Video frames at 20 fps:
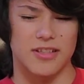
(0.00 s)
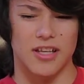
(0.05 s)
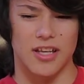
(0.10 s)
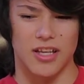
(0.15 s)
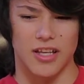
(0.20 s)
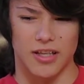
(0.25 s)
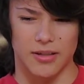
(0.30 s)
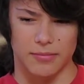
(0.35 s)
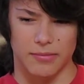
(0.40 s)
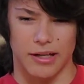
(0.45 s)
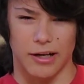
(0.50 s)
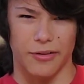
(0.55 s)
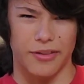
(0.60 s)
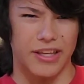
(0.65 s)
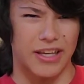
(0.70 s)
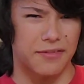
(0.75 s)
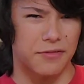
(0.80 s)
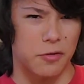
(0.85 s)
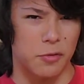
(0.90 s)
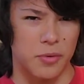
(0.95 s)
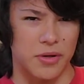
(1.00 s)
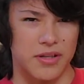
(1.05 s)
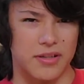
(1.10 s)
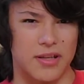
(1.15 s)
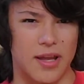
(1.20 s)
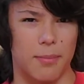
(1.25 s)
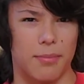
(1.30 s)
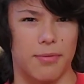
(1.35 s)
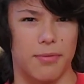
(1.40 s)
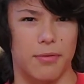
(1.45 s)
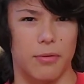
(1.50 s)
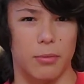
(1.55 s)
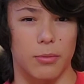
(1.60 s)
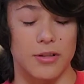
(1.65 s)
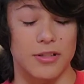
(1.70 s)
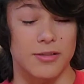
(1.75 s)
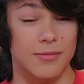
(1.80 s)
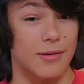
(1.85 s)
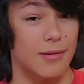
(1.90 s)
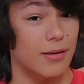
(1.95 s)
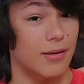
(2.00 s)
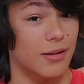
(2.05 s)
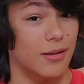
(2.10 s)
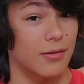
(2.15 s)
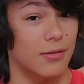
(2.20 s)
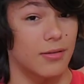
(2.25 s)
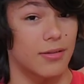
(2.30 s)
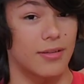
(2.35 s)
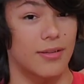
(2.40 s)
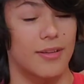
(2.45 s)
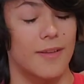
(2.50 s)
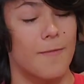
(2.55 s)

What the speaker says: I don't think I ever went in depth through it, so maybe I'll go